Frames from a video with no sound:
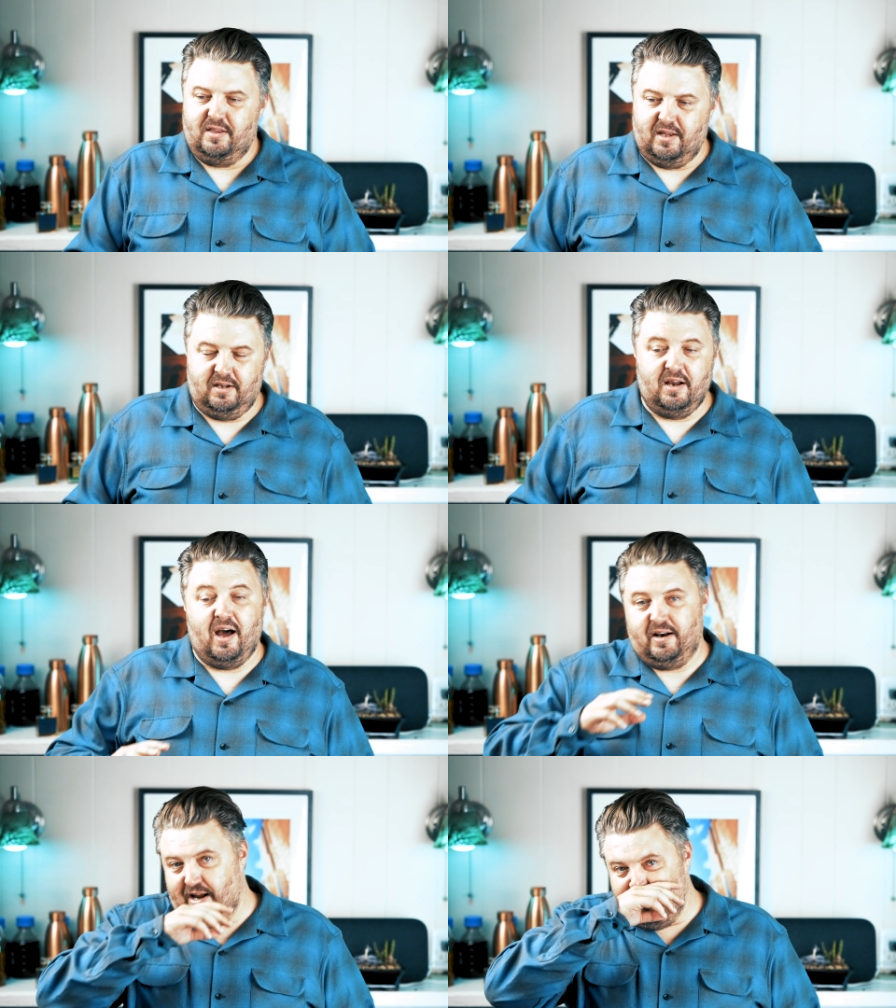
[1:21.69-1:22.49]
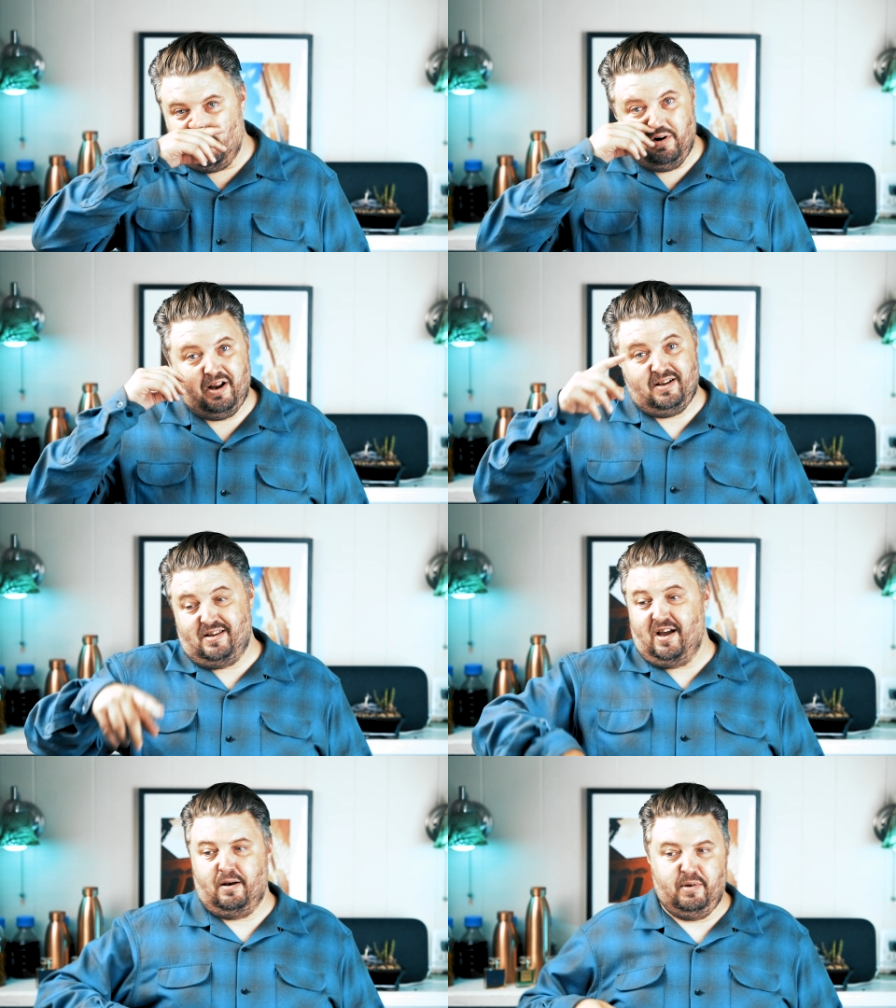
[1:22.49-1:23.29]
Not, not, we're not
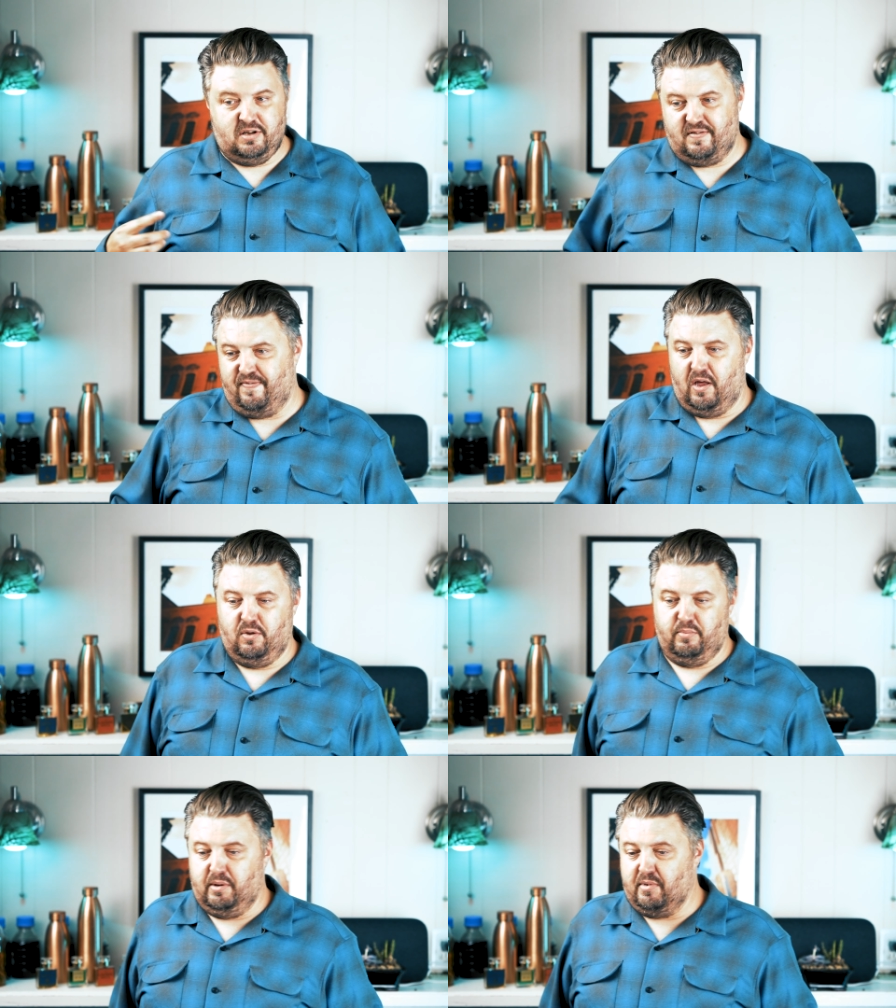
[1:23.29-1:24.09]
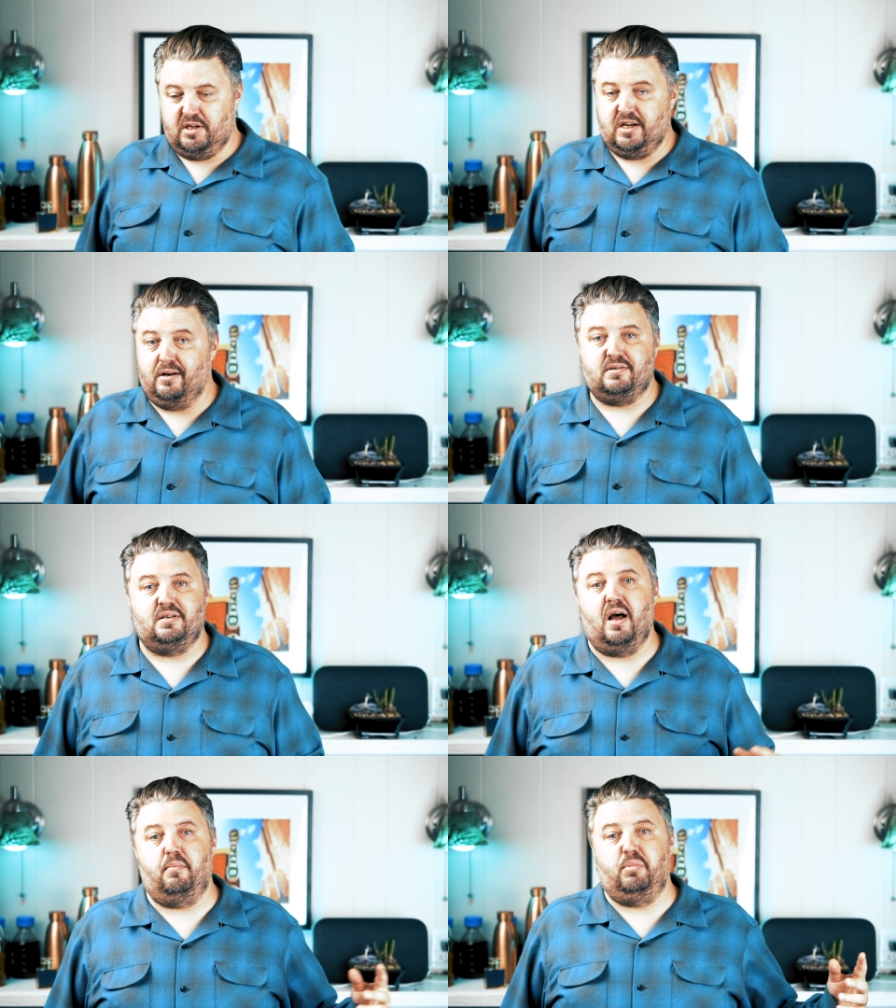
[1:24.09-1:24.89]
talking about just follow me. My channel's
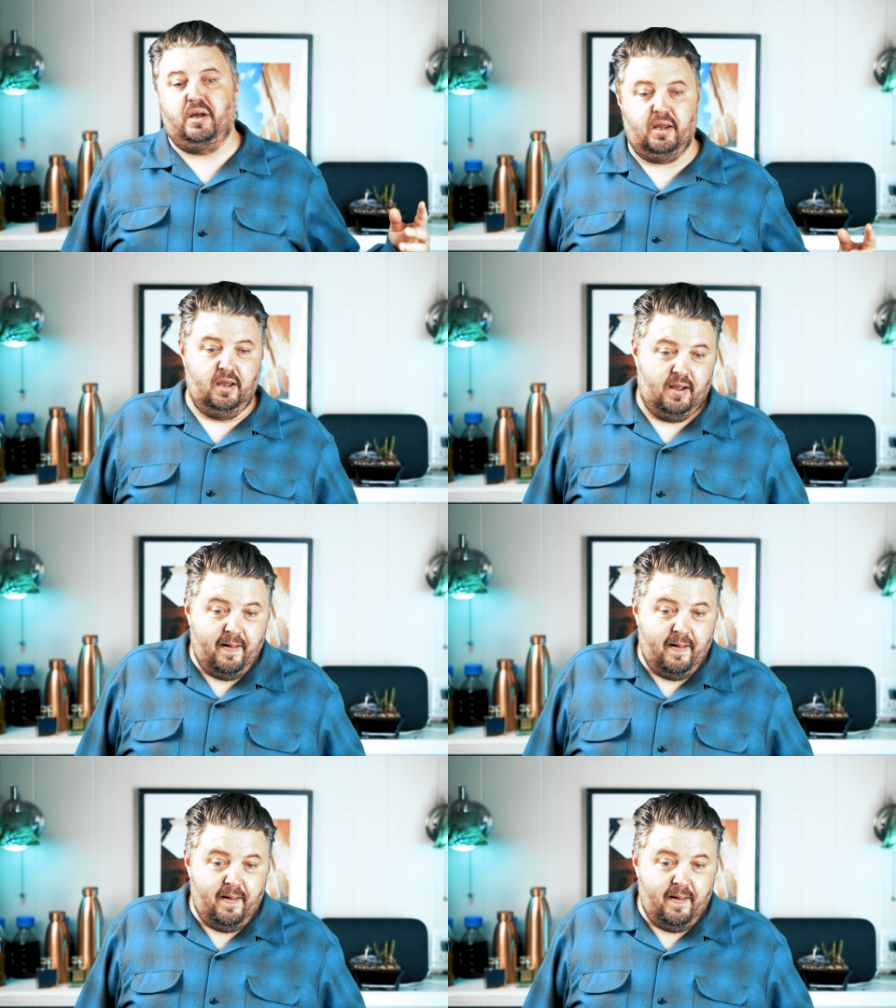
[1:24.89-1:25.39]
not big.